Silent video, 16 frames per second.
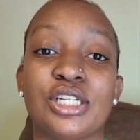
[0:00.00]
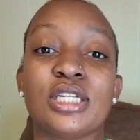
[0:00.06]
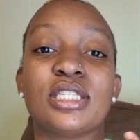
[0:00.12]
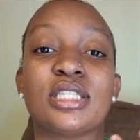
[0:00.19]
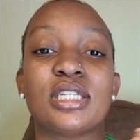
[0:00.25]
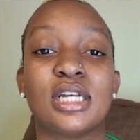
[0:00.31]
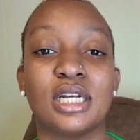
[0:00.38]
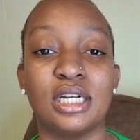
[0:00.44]

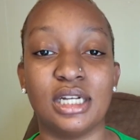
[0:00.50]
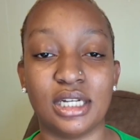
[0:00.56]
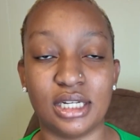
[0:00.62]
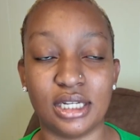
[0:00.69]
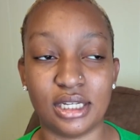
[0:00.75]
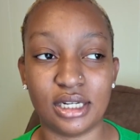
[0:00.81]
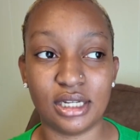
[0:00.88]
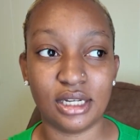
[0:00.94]
just a
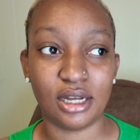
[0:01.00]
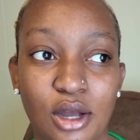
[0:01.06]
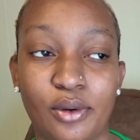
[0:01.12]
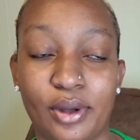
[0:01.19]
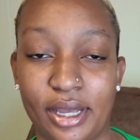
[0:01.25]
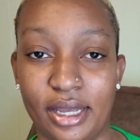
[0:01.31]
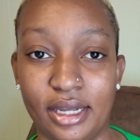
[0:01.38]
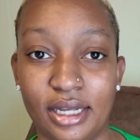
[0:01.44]
good,
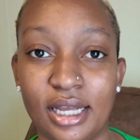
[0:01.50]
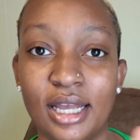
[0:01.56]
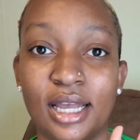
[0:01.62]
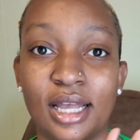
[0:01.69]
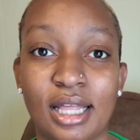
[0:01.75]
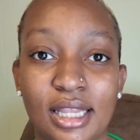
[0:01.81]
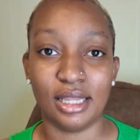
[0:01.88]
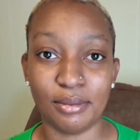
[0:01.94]
okay.
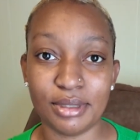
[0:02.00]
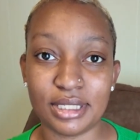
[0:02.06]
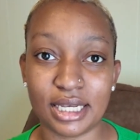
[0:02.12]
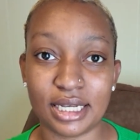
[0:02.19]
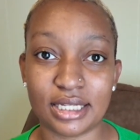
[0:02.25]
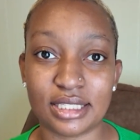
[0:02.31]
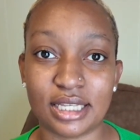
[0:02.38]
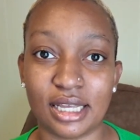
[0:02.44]
Let me
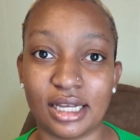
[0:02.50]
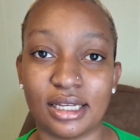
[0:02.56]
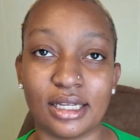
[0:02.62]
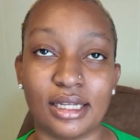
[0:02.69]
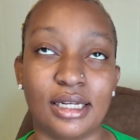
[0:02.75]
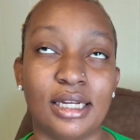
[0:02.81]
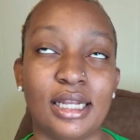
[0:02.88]
take a second